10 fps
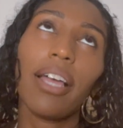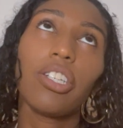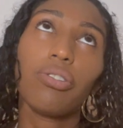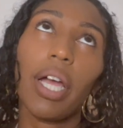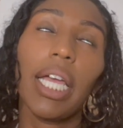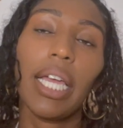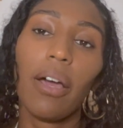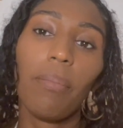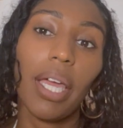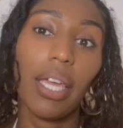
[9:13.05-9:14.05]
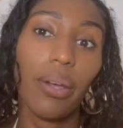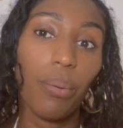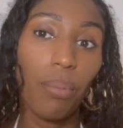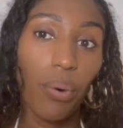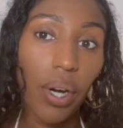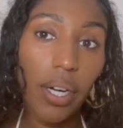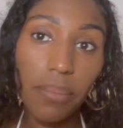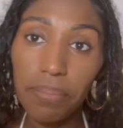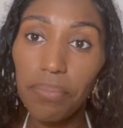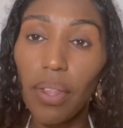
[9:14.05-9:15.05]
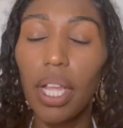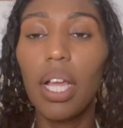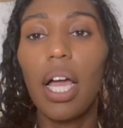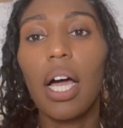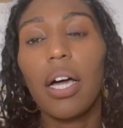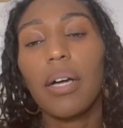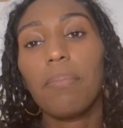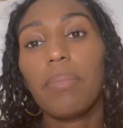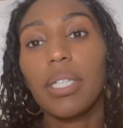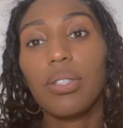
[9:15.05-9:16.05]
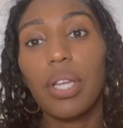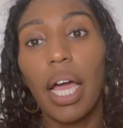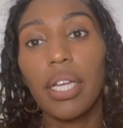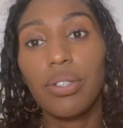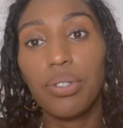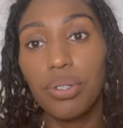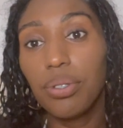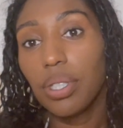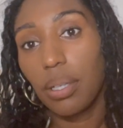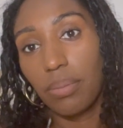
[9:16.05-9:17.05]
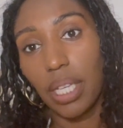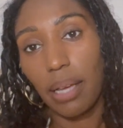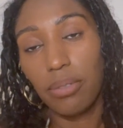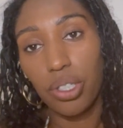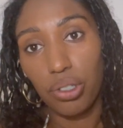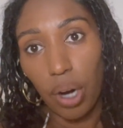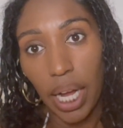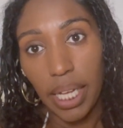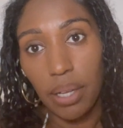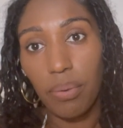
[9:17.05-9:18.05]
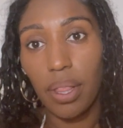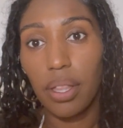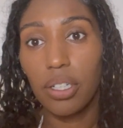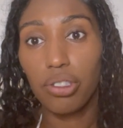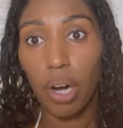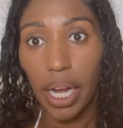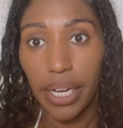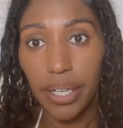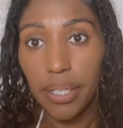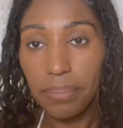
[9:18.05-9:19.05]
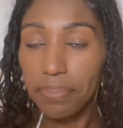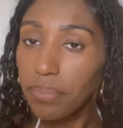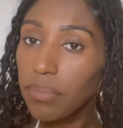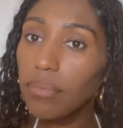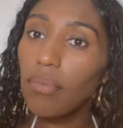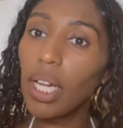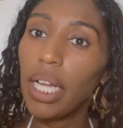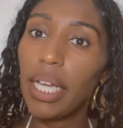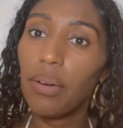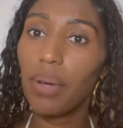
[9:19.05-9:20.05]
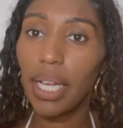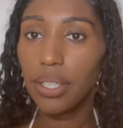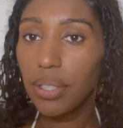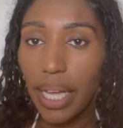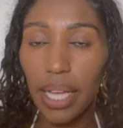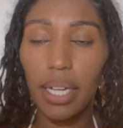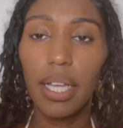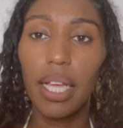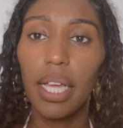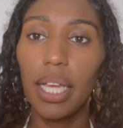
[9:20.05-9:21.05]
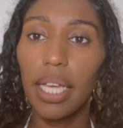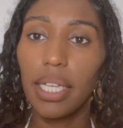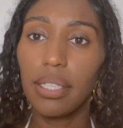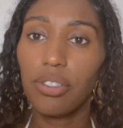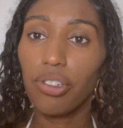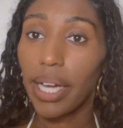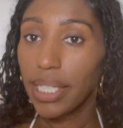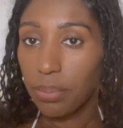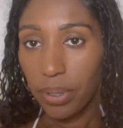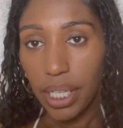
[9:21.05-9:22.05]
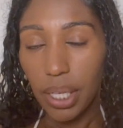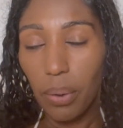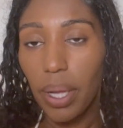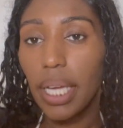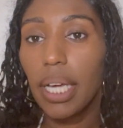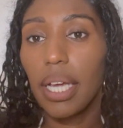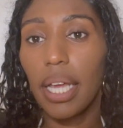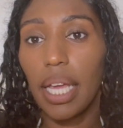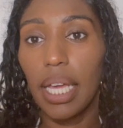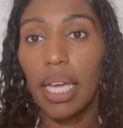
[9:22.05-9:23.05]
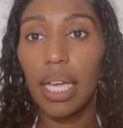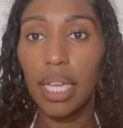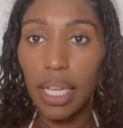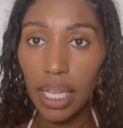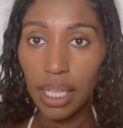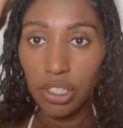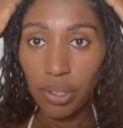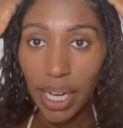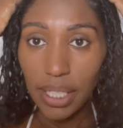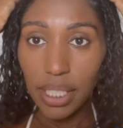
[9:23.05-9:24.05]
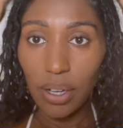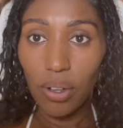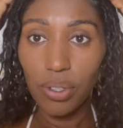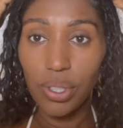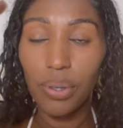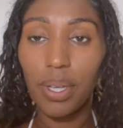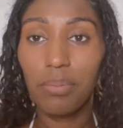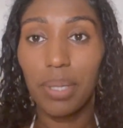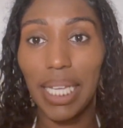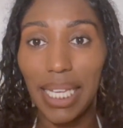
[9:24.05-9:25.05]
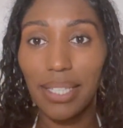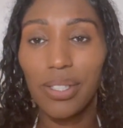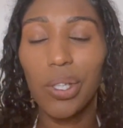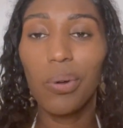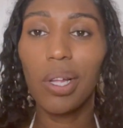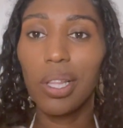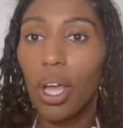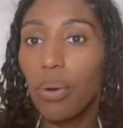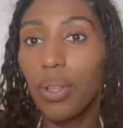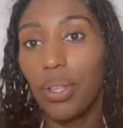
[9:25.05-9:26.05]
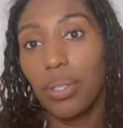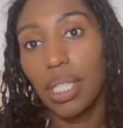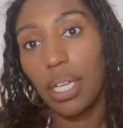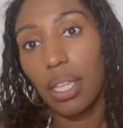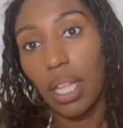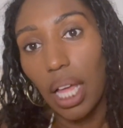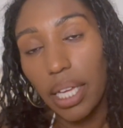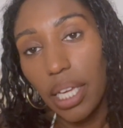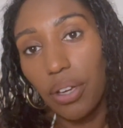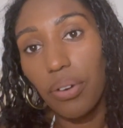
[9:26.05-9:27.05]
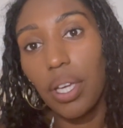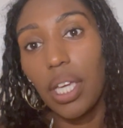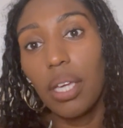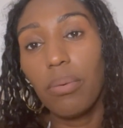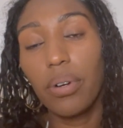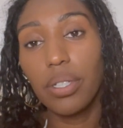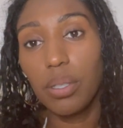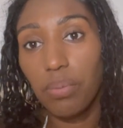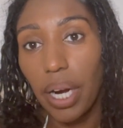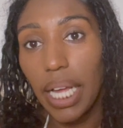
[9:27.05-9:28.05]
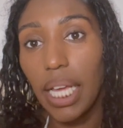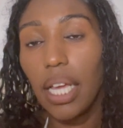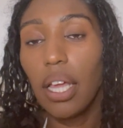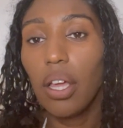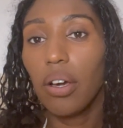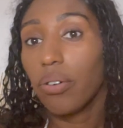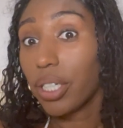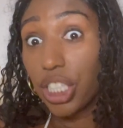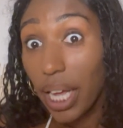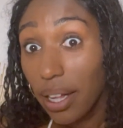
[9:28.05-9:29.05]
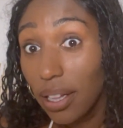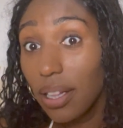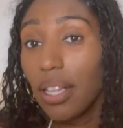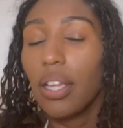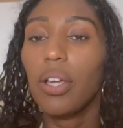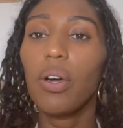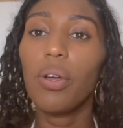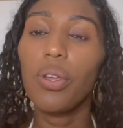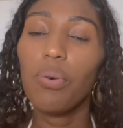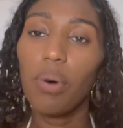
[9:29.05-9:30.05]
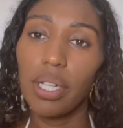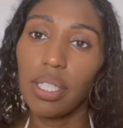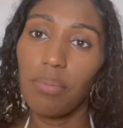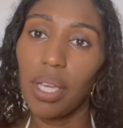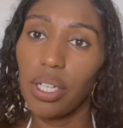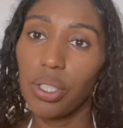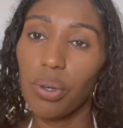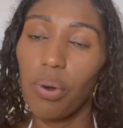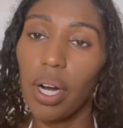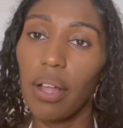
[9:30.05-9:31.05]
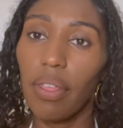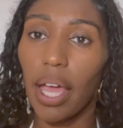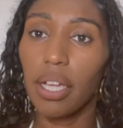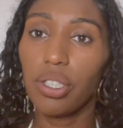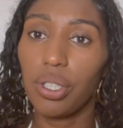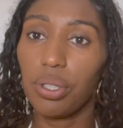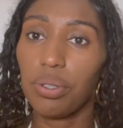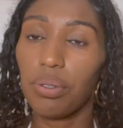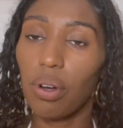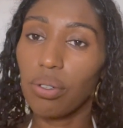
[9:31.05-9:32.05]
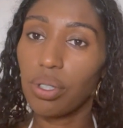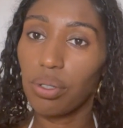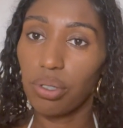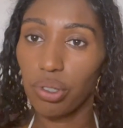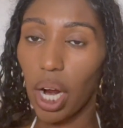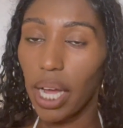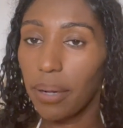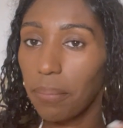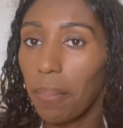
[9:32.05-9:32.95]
drying out my hair more. But I do sometimes dry it with a dryer. And when I do that, it dries pretty quick and it dries it also in place. So along with using a locking cream or spray or gel, you want to make sure that you also dry.